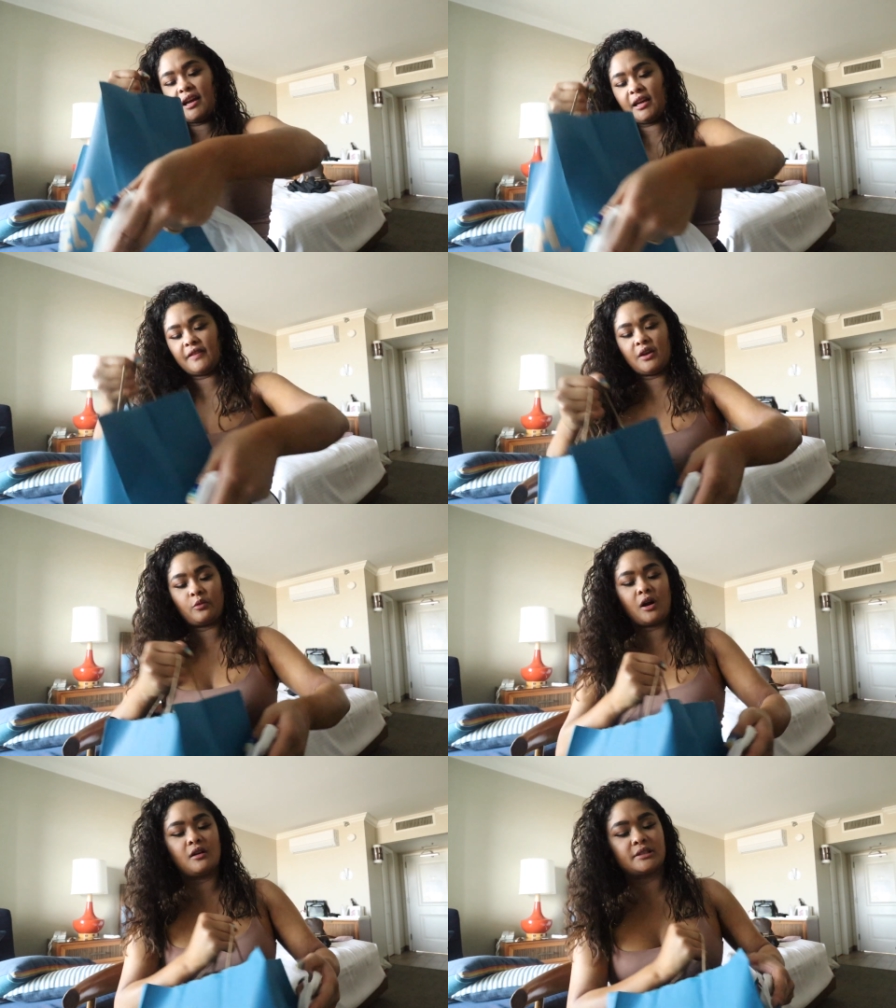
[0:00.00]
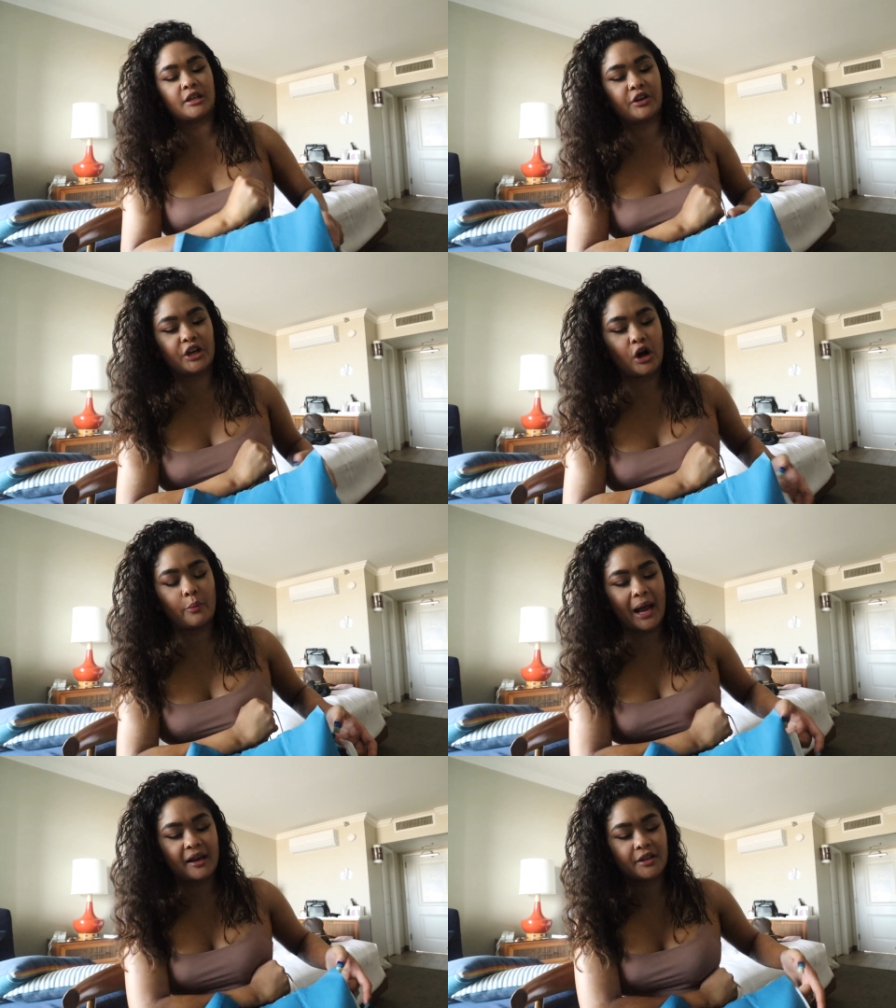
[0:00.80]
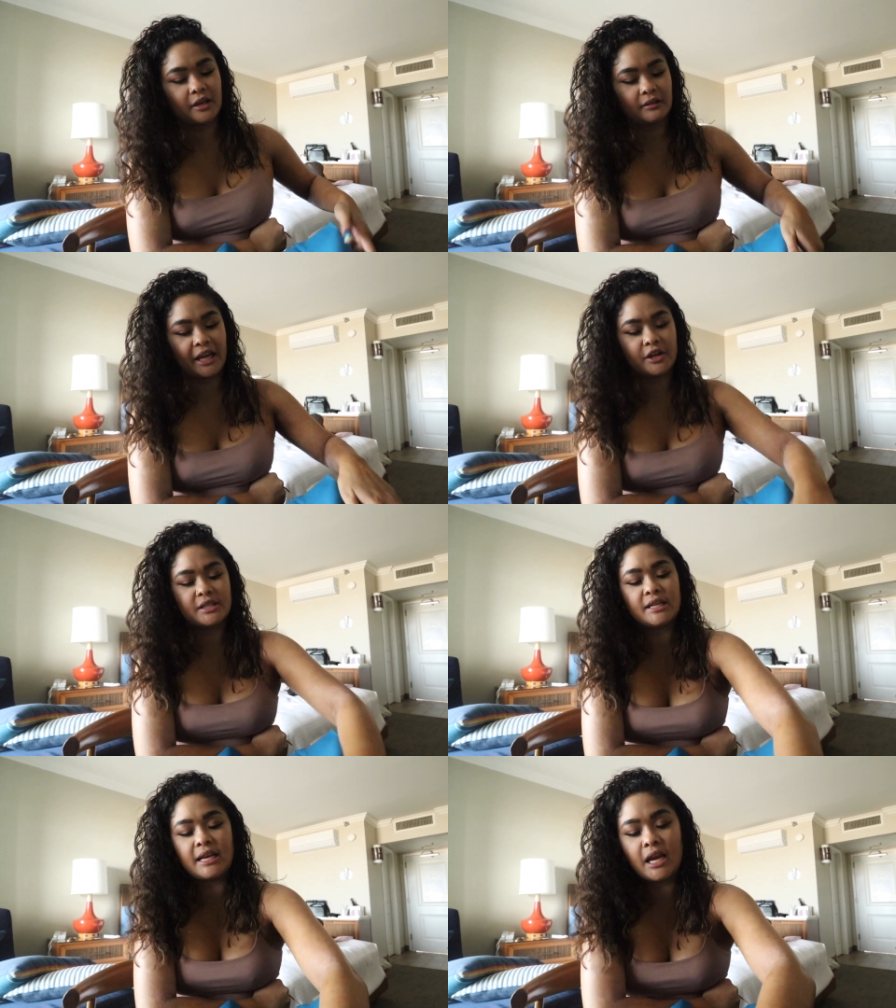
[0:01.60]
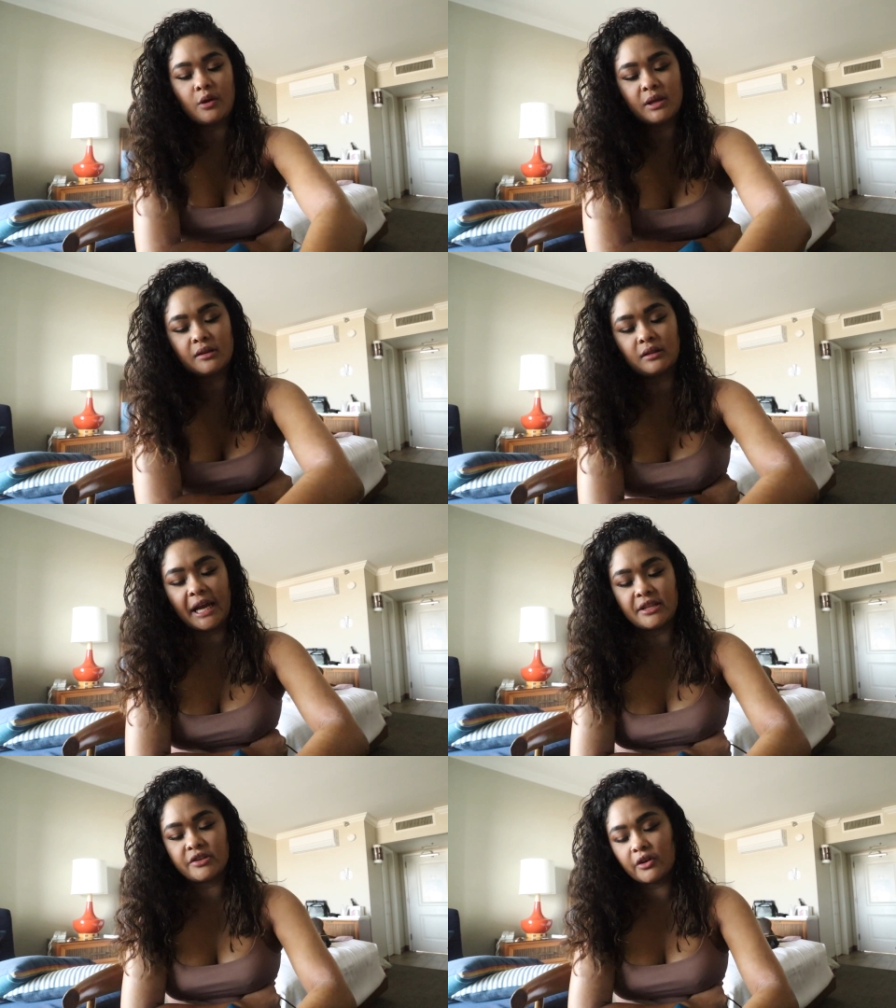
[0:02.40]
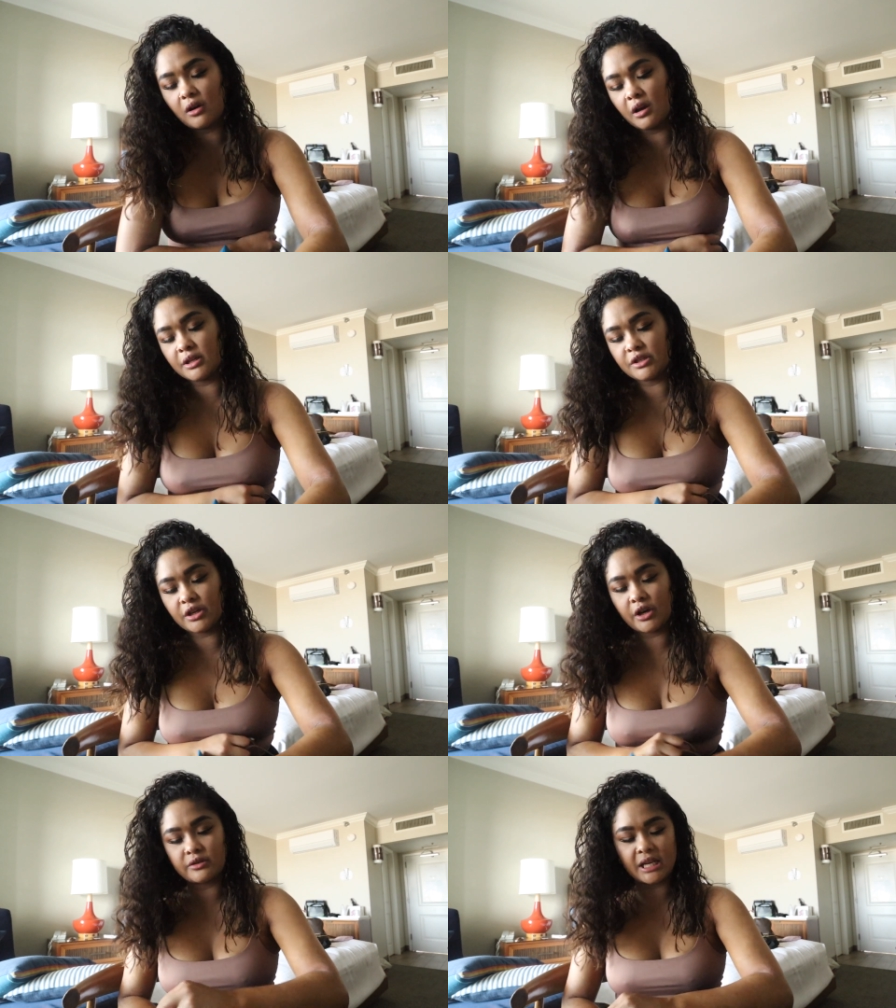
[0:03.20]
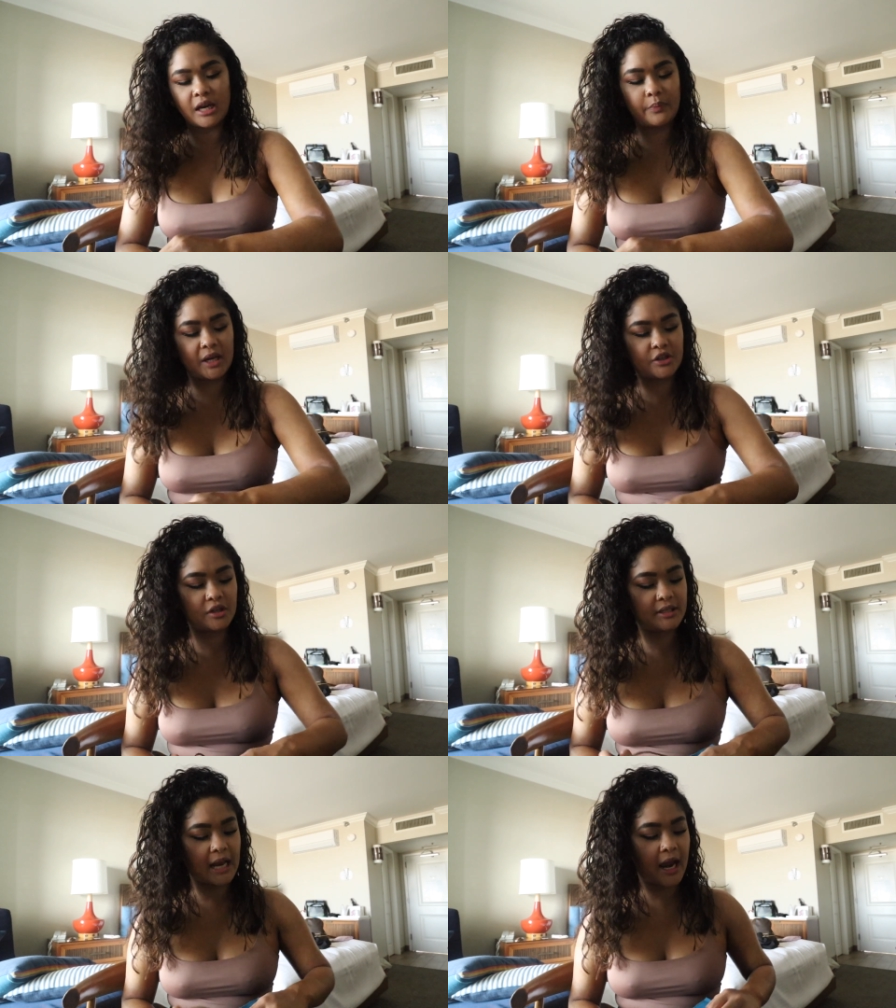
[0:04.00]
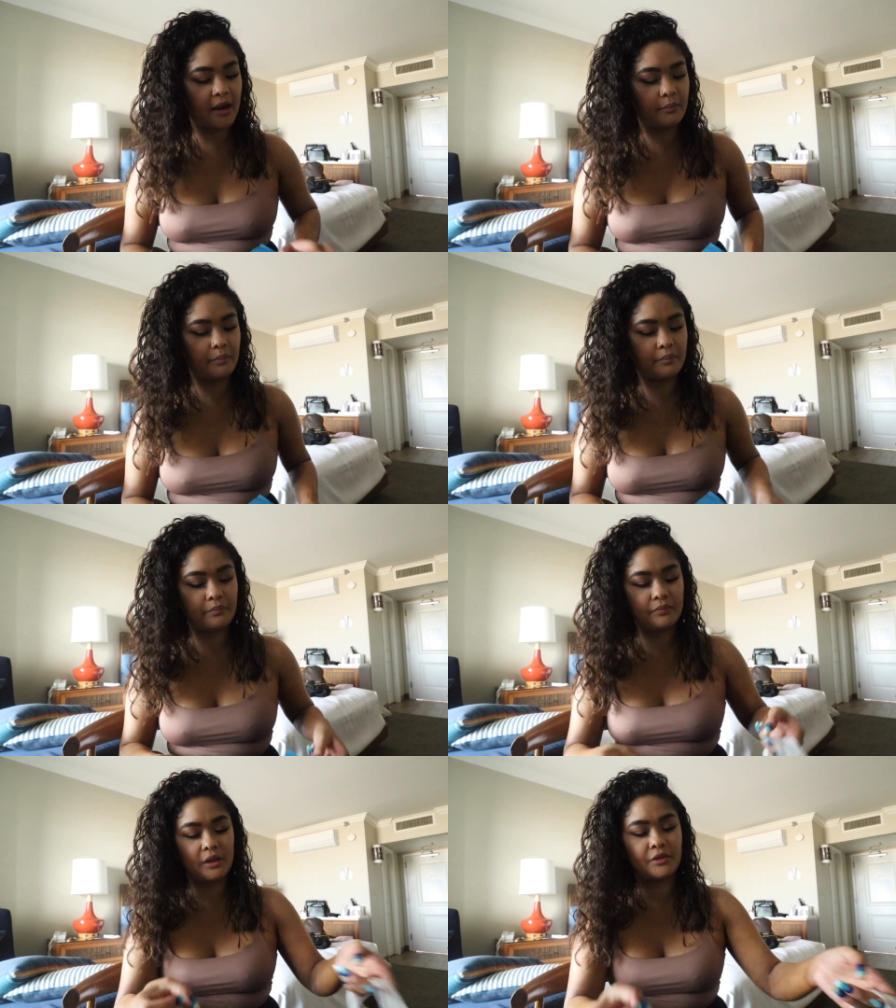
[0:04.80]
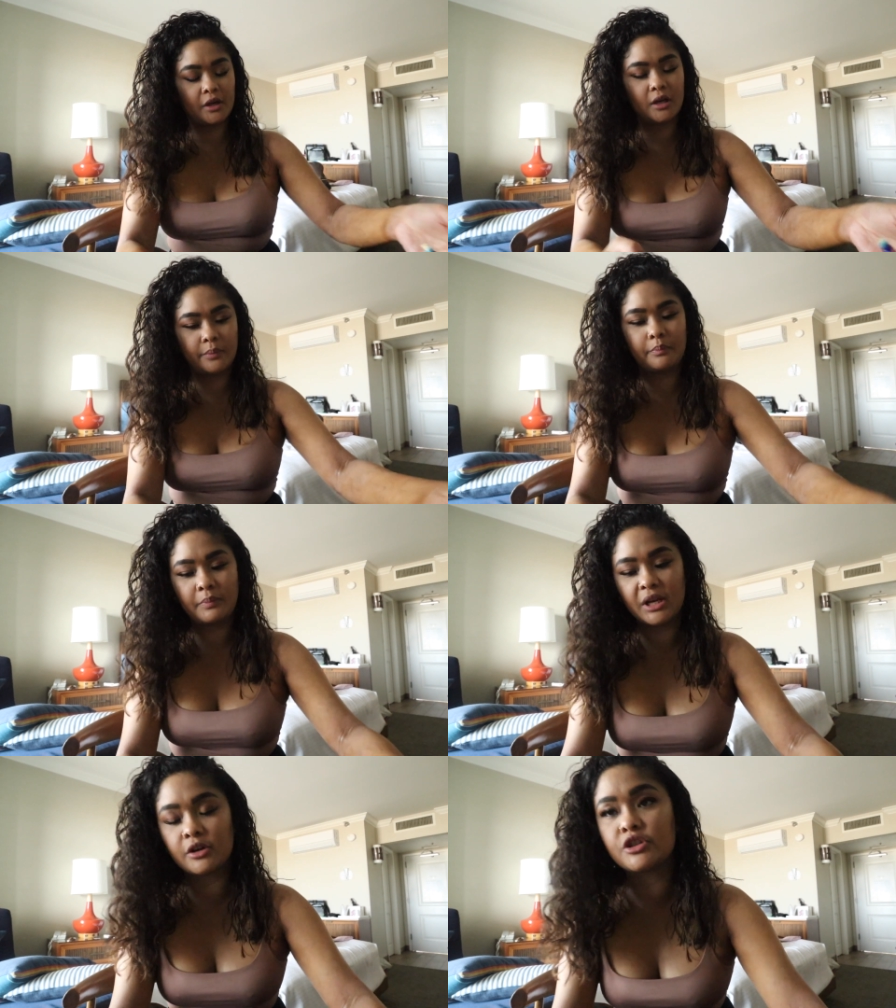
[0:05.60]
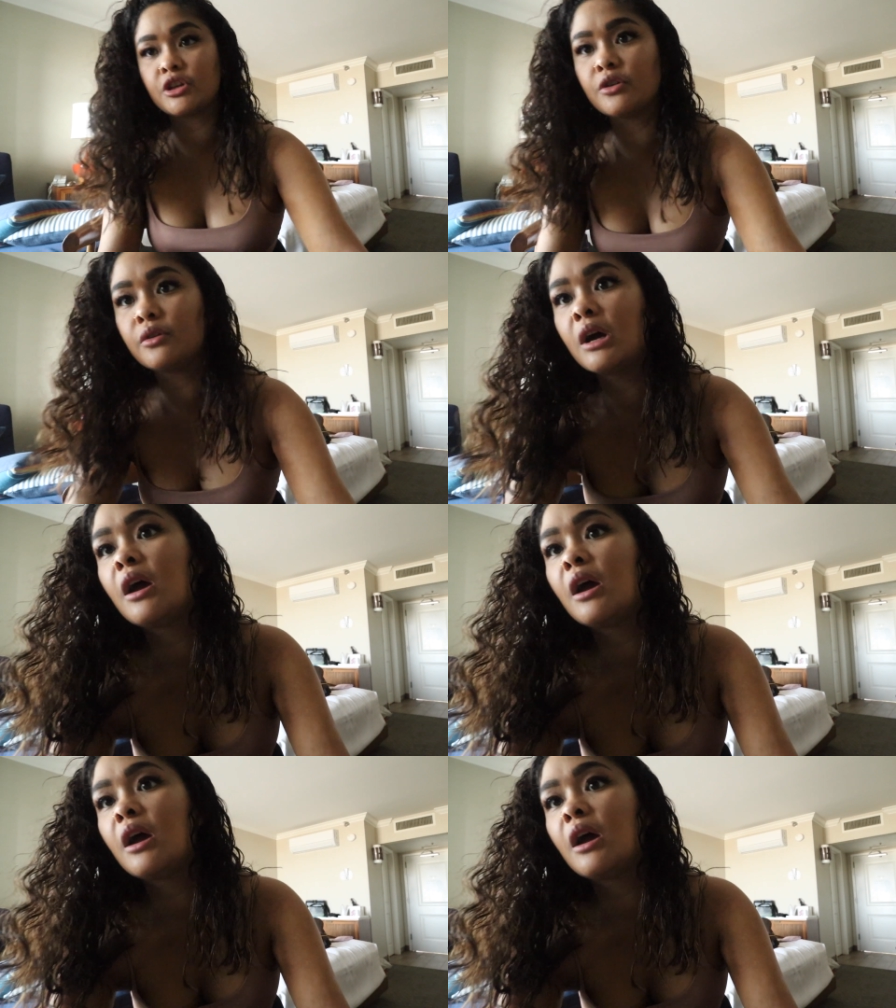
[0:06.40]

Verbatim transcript: And then we're also going to go back there later today when the lights are on to go take pictures at the pier too.